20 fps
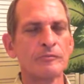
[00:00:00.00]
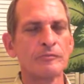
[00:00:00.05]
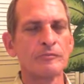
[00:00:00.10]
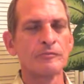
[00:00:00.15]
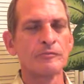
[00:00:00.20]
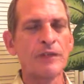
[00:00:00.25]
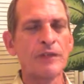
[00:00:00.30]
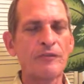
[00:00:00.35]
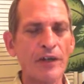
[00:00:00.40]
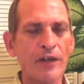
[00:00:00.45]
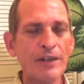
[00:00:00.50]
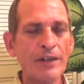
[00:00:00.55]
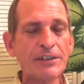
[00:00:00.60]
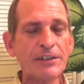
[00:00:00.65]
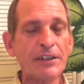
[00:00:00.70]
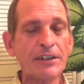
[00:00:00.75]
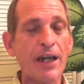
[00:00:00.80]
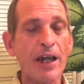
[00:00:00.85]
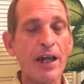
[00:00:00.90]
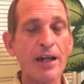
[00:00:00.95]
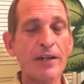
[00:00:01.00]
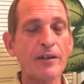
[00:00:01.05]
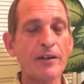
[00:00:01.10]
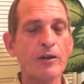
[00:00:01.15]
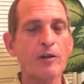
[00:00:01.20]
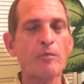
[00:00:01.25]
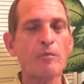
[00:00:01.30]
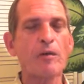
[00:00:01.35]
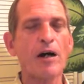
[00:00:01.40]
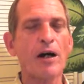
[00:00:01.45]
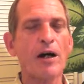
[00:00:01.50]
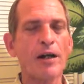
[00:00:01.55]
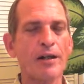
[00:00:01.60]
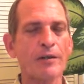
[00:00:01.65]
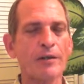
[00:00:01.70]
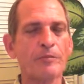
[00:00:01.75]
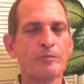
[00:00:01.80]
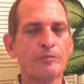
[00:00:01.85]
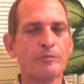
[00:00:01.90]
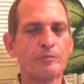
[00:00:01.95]
investigating your body.
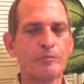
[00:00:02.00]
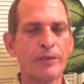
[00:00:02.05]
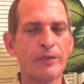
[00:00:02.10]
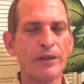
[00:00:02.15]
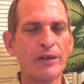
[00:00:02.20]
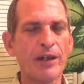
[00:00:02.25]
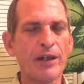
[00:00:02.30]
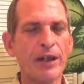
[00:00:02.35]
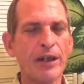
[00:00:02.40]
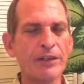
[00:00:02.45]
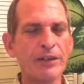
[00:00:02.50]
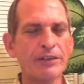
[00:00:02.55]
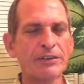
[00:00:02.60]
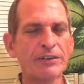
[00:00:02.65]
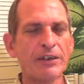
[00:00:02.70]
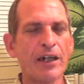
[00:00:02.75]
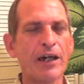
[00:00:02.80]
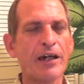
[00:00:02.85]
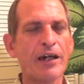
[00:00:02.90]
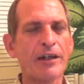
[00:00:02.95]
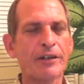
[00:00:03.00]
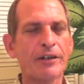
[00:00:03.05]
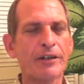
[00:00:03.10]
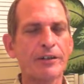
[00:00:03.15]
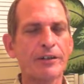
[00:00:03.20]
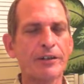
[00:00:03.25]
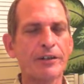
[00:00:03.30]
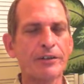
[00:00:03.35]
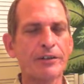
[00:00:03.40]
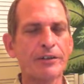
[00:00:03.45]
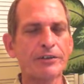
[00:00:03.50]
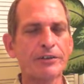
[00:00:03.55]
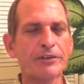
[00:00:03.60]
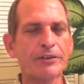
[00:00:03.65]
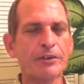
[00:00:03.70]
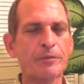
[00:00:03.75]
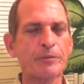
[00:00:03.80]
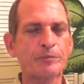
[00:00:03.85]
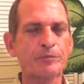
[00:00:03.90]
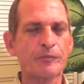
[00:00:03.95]
Be like a scientist
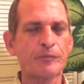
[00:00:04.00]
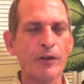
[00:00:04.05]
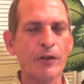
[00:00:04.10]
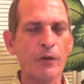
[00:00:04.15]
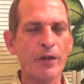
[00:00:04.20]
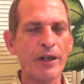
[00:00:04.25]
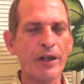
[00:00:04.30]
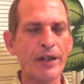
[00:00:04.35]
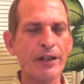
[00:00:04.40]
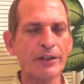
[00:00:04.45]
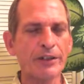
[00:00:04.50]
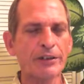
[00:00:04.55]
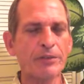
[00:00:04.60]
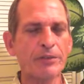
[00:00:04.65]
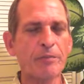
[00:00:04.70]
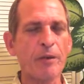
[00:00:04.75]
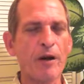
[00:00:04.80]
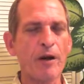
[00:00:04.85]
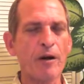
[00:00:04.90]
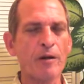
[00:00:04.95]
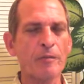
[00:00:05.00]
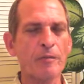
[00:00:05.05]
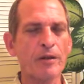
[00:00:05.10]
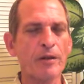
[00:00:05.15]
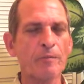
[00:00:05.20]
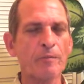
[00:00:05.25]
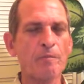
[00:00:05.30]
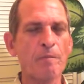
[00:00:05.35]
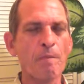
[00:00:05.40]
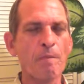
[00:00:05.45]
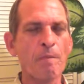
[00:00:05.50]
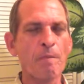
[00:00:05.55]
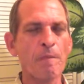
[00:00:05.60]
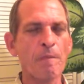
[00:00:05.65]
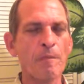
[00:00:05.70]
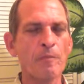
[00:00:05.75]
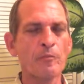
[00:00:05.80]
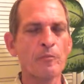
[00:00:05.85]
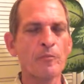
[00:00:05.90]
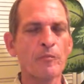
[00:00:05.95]
doing an experiment,
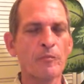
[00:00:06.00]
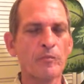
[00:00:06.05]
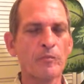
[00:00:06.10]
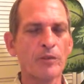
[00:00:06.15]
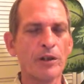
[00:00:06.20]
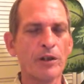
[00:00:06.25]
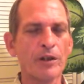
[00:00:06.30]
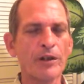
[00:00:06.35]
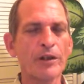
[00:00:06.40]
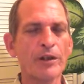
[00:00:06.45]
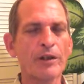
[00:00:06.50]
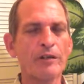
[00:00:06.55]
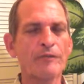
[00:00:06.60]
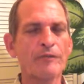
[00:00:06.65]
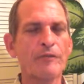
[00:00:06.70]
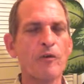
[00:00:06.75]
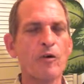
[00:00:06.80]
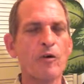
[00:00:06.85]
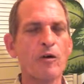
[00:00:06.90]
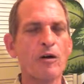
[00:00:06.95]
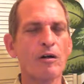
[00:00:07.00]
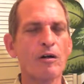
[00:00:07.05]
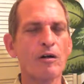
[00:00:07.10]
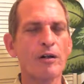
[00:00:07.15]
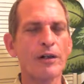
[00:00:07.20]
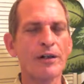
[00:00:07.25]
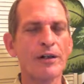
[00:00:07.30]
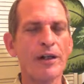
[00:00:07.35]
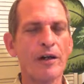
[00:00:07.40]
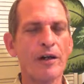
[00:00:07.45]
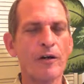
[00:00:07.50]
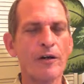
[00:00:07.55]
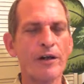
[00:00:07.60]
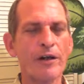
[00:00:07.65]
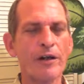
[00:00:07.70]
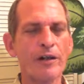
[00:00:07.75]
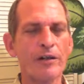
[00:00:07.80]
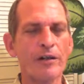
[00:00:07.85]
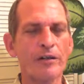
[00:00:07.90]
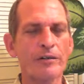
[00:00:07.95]
looking for an
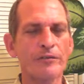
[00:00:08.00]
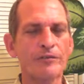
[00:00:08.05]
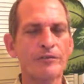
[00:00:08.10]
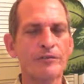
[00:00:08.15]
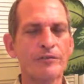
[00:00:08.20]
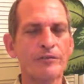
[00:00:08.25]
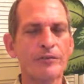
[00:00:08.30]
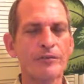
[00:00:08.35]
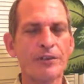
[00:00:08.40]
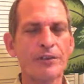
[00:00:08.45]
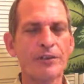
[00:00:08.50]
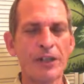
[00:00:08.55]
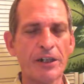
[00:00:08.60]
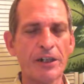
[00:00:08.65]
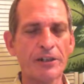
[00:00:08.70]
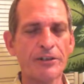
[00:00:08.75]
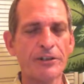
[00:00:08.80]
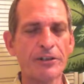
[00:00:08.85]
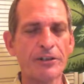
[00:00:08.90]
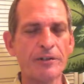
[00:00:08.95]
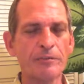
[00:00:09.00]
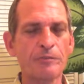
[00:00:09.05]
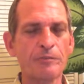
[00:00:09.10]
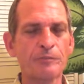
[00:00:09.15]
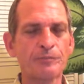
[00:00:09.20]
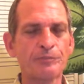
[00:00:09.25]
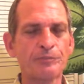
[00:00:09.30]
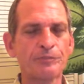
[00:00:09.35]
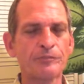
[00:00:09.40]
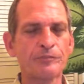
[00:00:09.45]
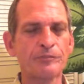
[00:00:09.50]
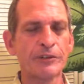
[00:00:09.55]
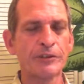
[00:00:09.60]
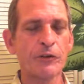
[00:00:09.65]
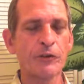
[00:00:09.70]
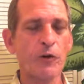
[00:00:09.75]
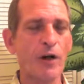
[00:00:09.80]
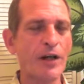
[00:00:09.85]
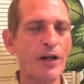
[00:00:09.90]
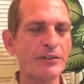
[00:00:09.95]
area of tension,
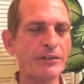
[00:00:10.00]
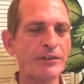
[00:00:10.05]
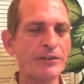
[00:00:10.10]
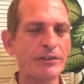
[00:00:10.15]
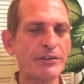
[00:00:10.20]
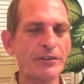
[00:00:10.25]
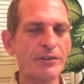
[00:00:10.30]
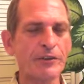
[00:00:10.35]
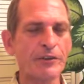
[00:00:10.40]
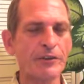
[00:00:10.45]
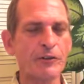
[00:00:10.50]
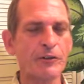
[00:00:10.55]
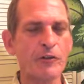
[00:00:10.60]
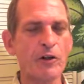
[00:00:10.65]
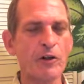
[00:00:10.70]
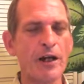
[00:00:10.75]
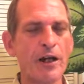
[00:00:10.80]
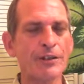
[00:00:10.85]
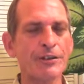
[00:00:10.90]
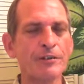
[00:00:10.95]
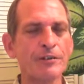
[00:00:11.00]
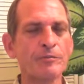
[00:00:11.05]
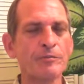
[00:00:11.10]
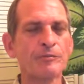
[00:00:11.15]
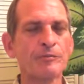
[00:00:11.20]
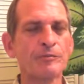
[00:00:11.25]
stress, contraction.